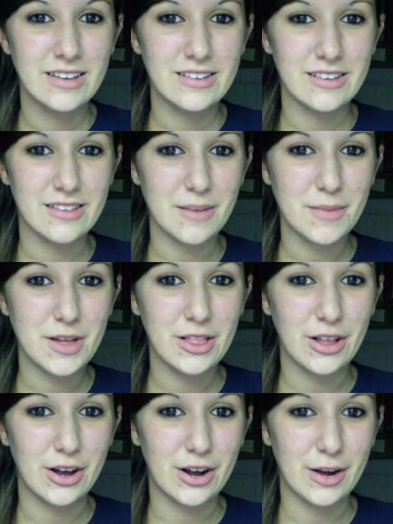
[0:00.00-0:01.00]
So I set my
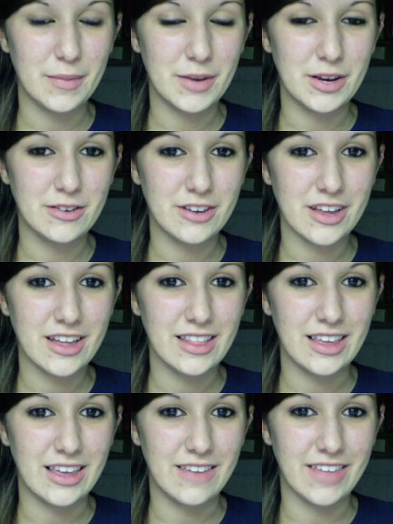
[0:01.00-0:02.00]
alarm and usually I
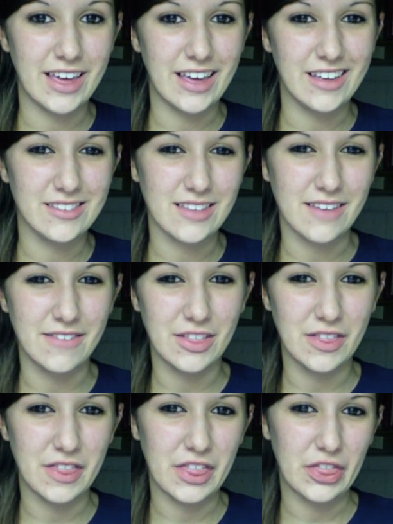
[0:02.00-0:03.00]
leave like
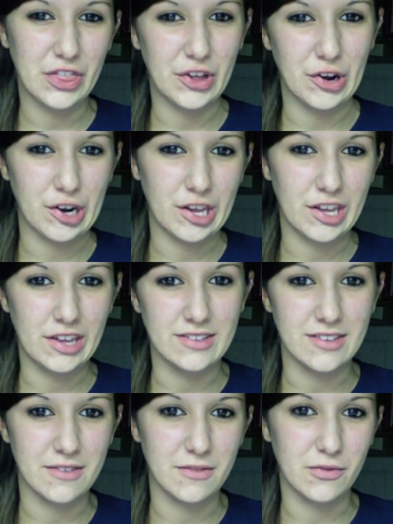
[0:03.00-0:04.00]
7.30,
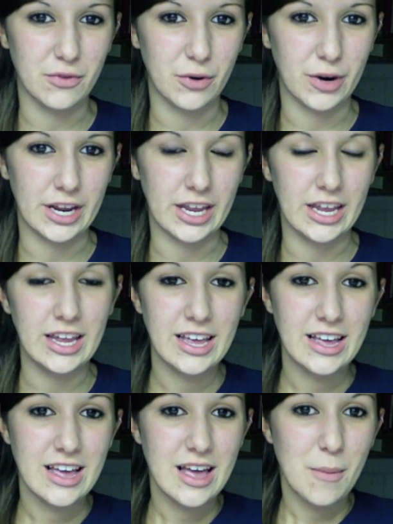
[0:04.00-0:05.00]
7.40.
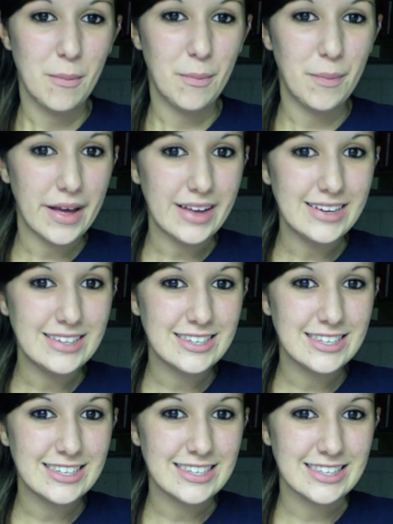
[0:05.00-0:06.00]
But
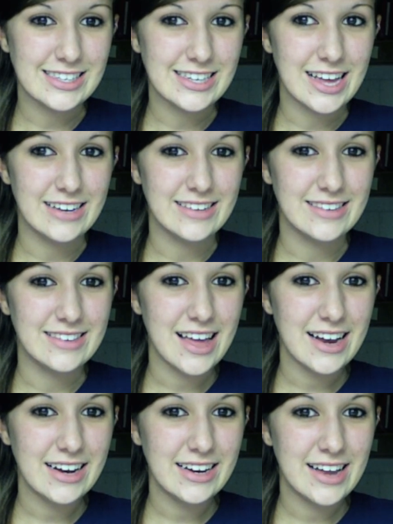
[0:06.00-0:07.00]
I
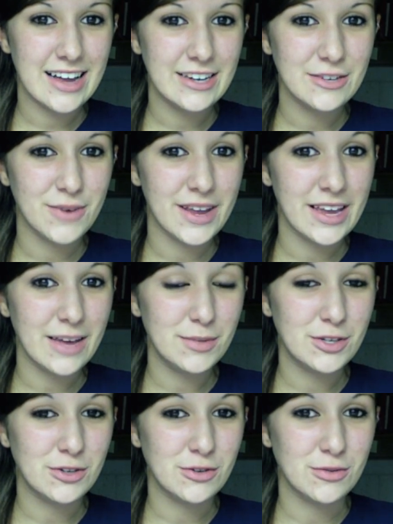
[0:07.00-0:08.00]
decided not to wake up
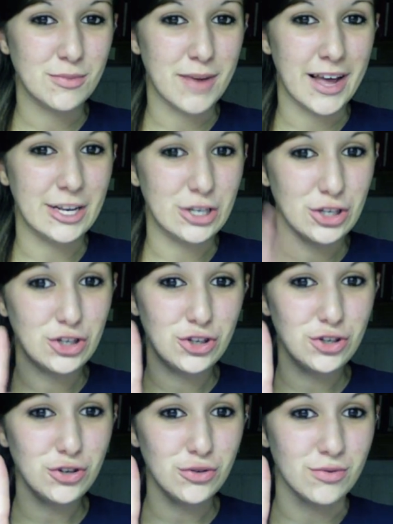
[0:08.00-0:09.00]
to my
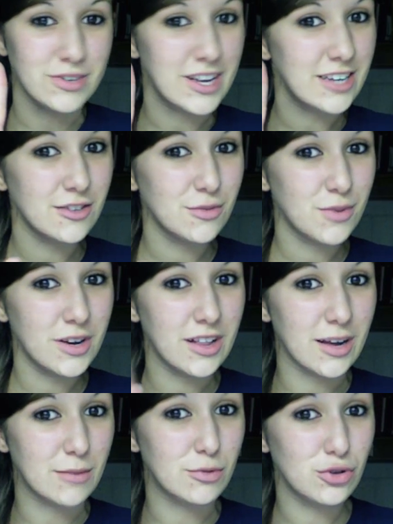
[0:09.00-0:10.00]
two, not just one
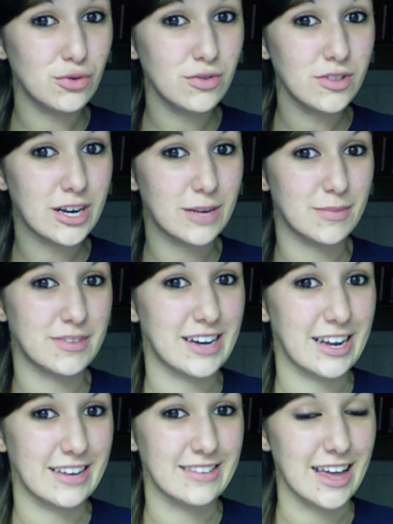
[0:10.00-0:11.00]
alarm, two alarms that
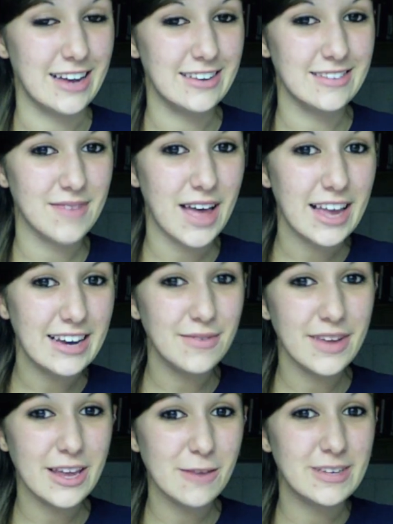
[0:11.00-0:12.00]
I set. I didn't
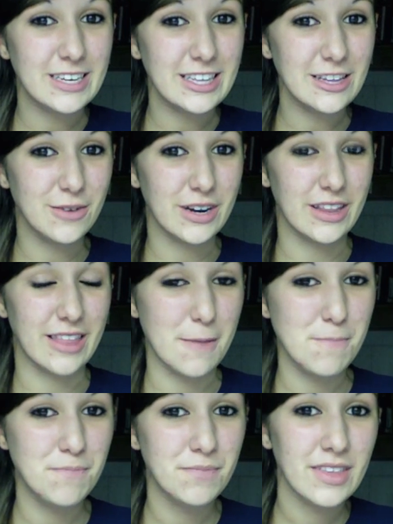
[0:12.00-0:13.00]
wake up to either one of them.